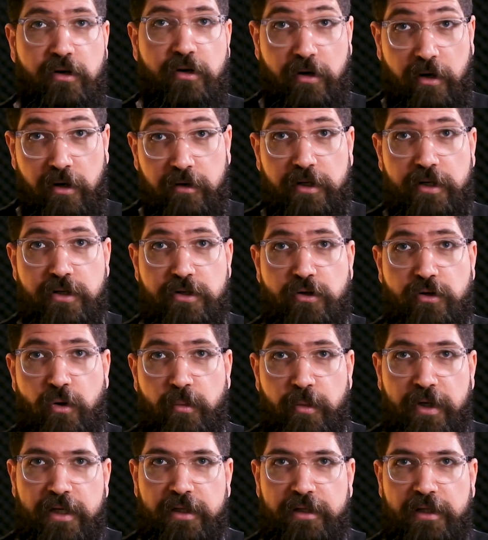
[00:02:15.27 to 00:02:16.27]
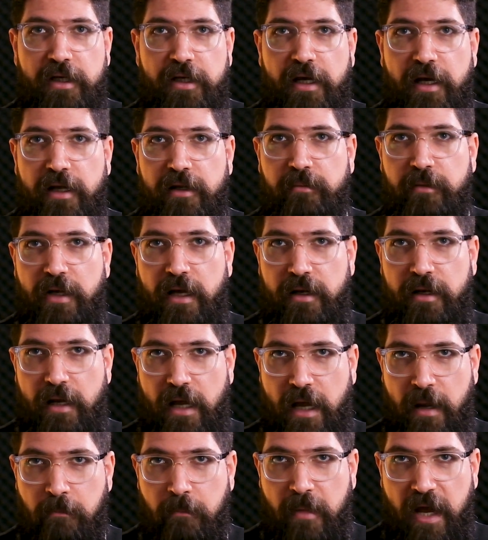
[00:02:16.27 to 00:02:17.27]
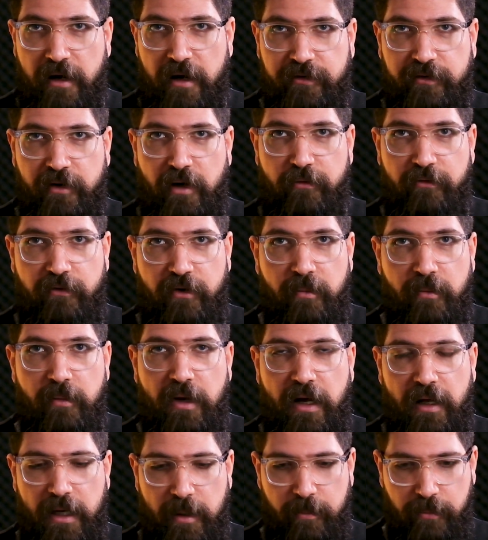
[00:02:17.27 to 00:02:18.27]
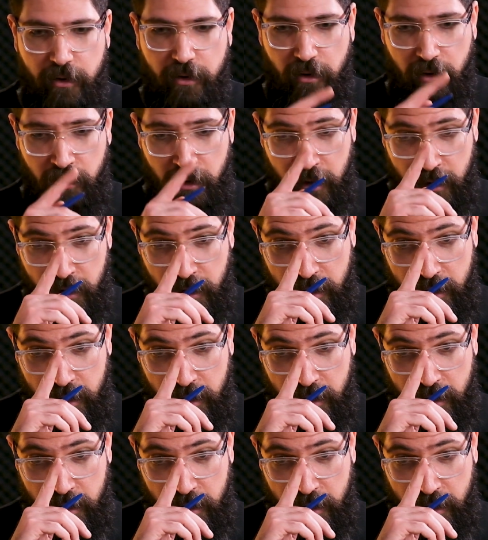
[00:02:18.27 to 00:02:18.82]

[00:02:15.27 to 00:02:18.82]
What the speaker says: Kurdish community, and I'm myself from Aleppo,